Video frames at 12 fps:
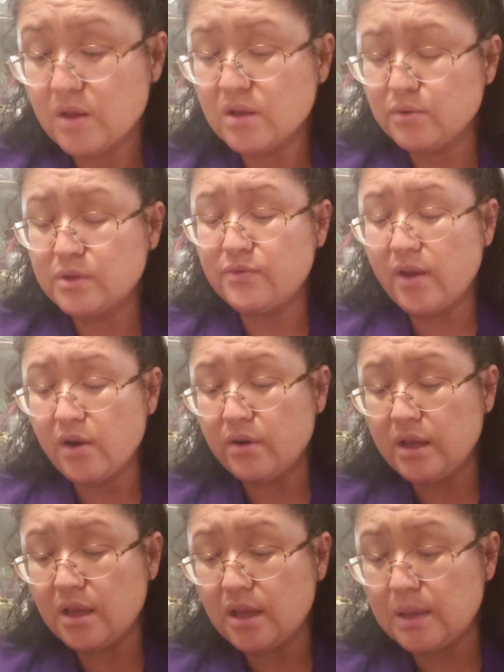It was
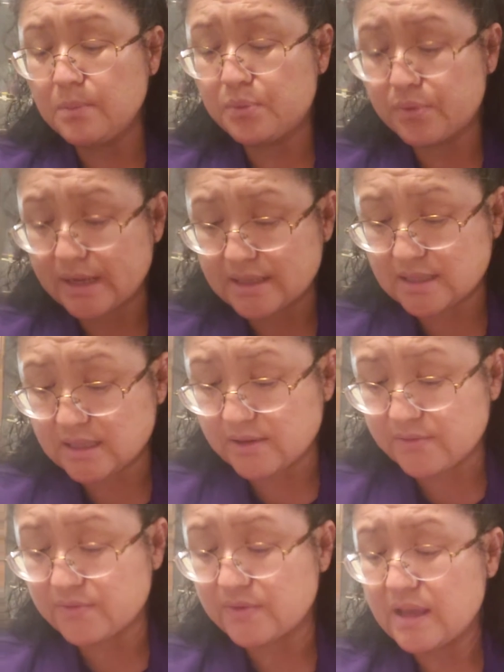very
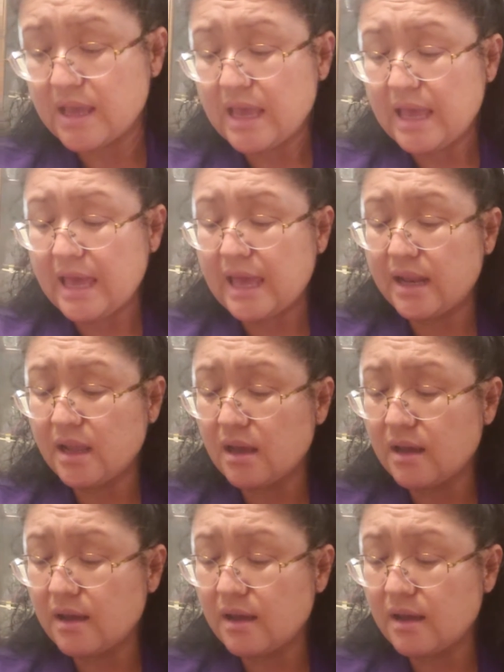impressive, and